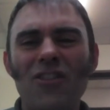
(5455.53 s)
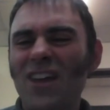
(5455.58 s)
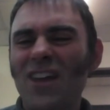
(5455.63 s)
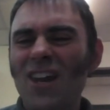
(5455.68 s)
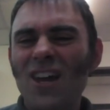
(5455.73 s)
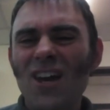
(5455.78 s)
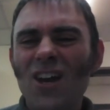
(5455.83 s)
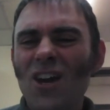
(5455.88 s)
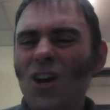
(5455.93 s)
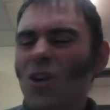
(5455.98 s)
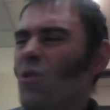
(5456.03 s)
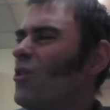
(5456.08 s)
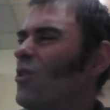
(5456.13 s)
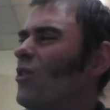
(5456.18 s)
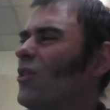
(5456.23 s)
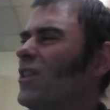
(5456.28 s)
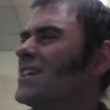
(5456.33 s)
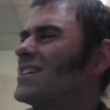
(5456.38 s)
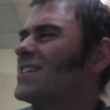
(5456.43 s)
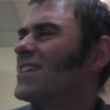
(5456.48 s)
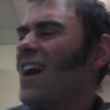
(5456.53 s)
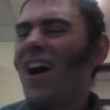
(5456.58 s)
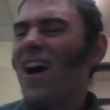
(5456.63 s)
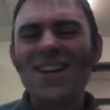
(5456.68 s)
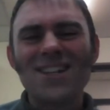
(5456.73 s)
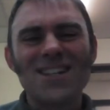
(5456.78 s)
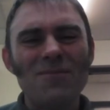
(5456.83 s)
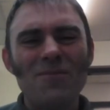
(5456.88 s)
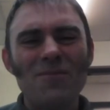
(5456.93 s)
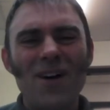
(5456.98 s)
thinking, who are all these
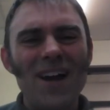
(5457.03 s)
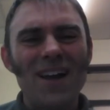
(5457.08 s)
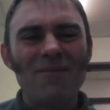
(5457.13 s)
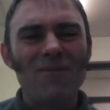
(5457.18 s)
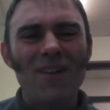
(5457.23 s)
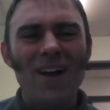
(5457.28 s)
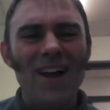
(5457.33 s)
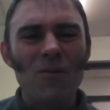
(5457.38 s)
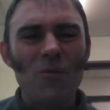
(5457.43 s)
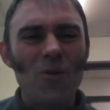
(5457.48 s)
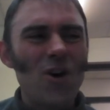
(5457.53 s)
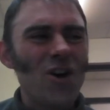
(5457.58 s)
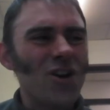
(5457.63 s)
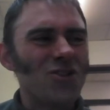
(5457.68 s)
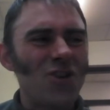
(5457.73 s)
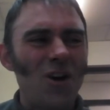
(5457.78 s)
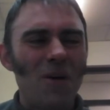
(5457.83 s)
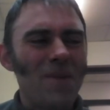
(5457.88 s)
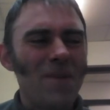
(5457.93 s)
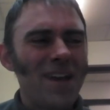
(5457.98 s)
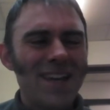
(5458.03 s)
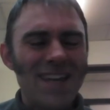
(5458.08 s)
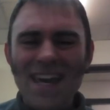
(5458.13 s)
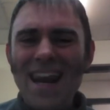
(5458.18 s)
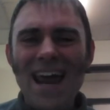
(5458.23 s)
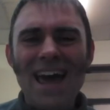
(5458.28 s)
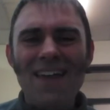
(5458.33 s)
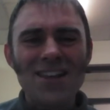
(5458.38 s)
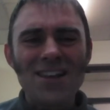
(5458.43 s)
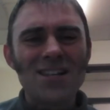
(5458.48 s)
guys in my like workshop?
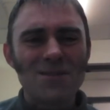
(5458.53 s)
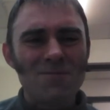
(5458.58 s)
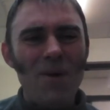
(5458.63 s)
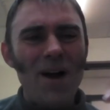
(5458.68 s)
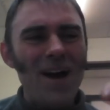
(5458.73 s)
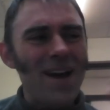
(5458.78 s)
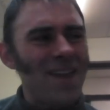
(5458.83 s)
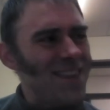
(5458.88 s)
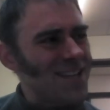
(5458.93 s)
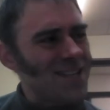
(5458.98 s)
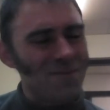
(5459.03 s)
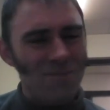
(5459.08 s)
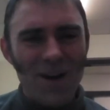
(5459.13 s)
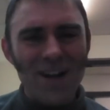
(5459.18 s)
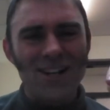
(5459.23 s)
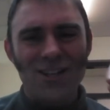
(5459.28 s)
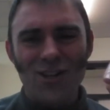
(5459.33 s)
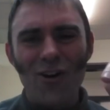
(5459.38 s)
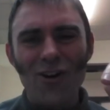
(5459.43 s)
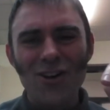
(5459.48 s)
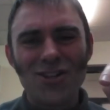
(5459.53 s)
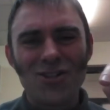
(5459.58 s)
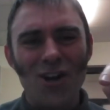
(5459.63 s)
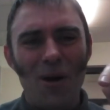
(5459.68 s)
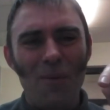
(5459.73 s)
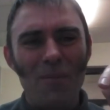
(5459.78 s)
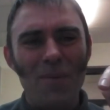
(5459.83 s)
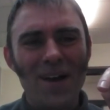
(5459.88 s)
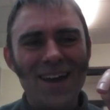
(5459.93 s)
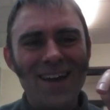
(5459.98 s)
Get out! This is my this is my toy
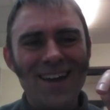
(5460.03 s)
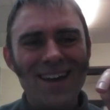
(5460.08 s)
shop.